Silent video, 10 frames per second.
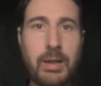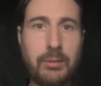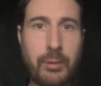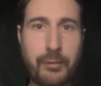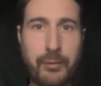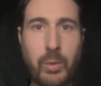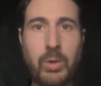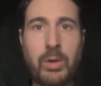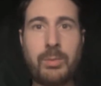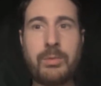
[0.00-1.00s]

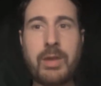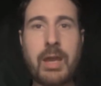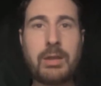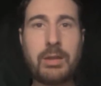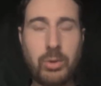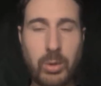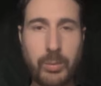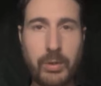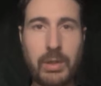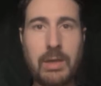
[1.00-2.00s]
reforms at the
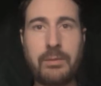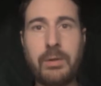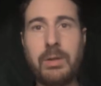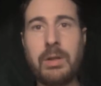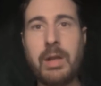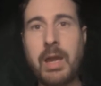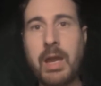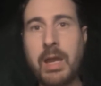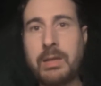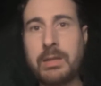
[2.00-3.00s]
corporate level
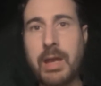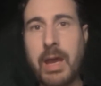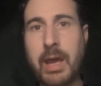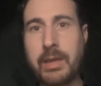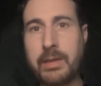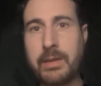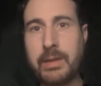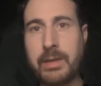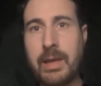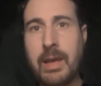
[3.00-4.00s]
and at
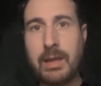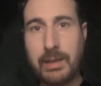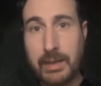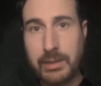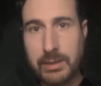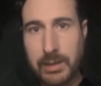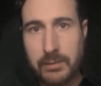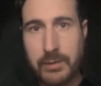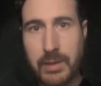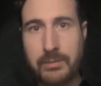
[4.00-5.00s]
the
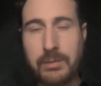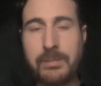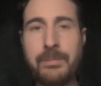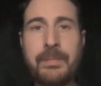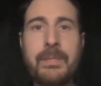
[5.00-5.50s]
legislative level